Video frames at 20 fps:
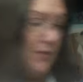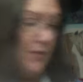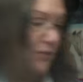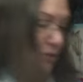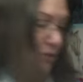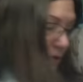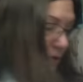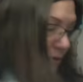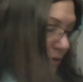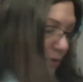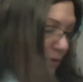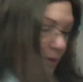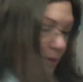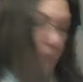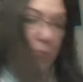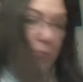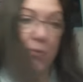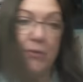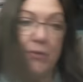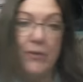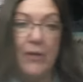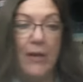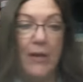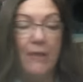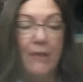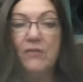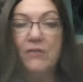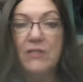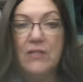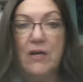And so I
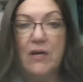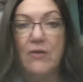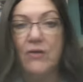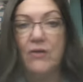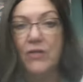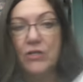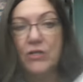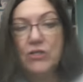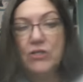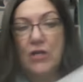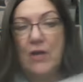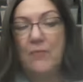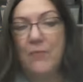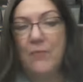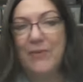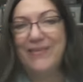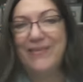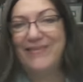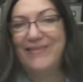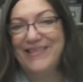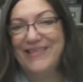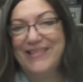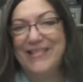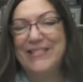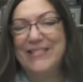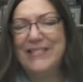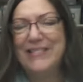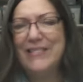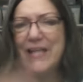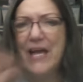haven't started this yet, but
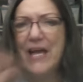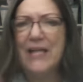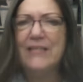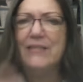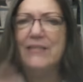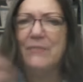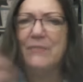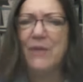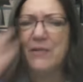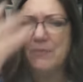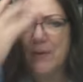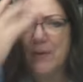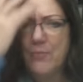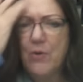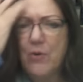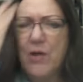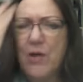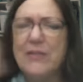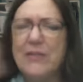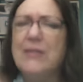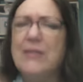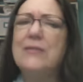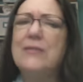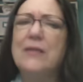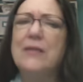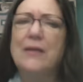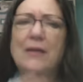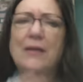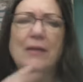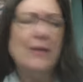this is kind of sometimes my
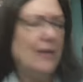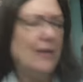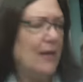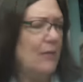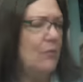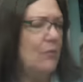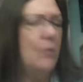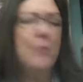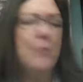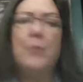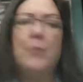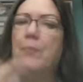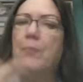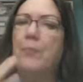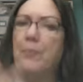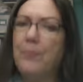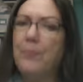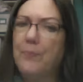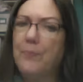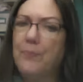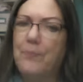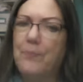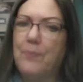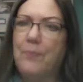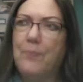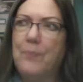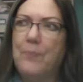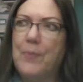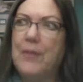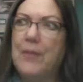process. I will
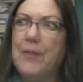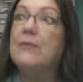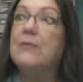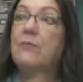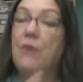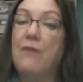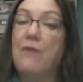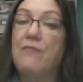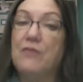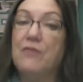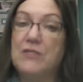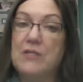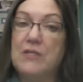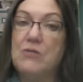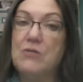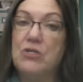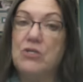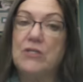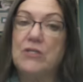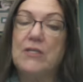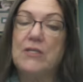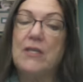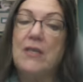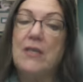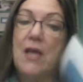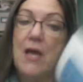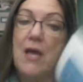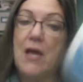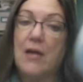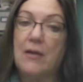get some reference images and
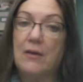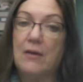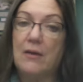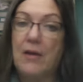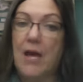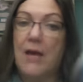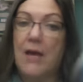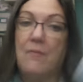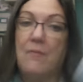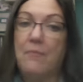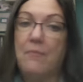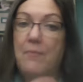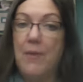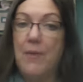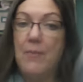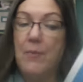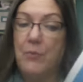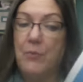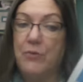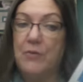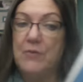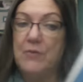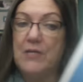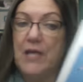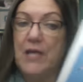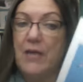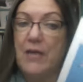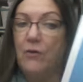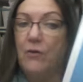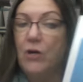then kind of maybe put them
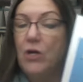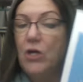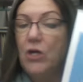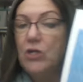together.